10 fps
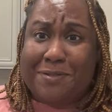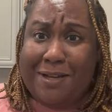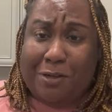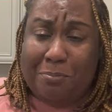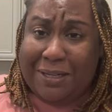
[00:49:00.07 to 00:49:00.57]
is
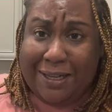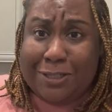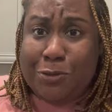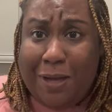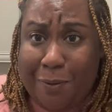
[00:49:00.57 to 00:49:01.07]
not gonna be like
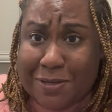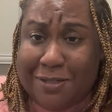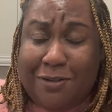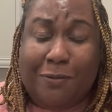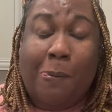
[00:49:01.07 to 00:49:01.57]
2 hours
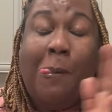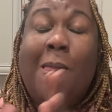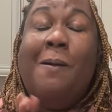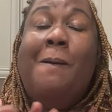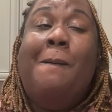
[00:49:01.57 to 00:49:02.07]
long.
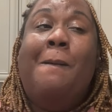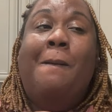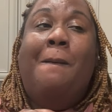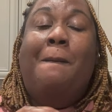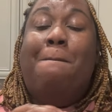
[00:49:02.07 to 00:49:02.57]

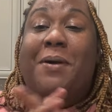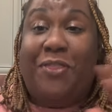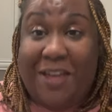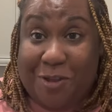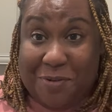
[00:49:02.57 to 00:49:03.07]
But
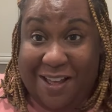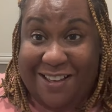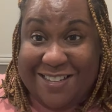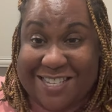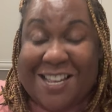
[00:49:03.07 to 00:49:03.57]
thank you
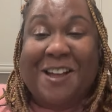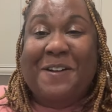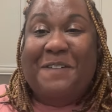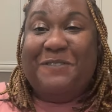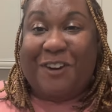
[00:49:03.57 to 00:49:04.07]
guys
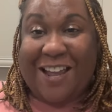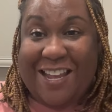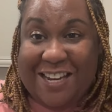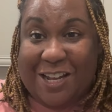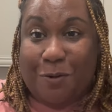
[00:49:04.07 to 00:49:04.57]
for
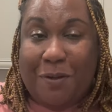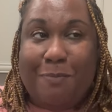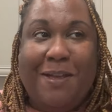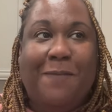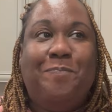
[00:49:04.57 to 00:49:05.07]
hanging in here with
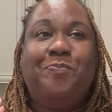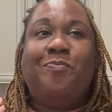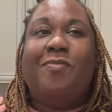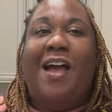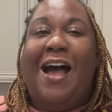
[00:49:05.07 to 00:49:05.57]
me.
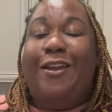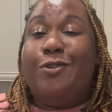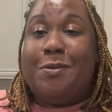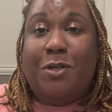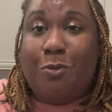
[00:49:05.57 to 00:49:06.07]
I know
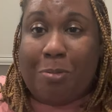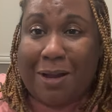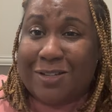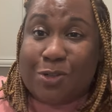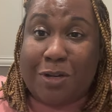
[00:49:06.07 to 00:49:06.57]
some of you were
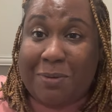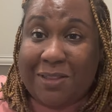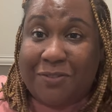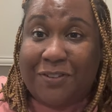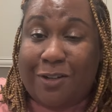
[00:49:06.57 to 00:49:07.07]
probably screaming
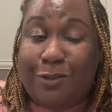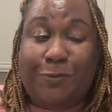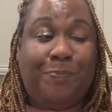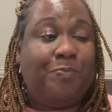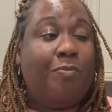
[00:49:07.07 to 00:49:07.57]
at the
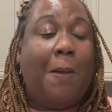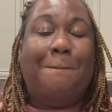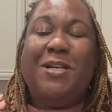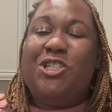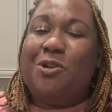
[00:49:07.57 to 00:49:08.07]
phone.
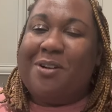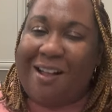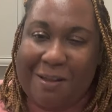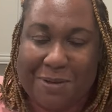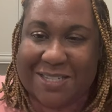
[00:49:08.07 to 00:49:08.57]
Put your
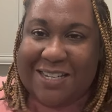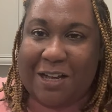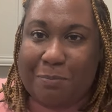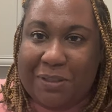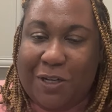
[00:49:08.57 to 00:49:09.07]
comments
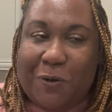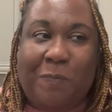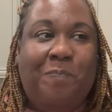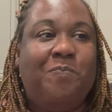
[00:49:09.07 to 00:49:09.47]
down below.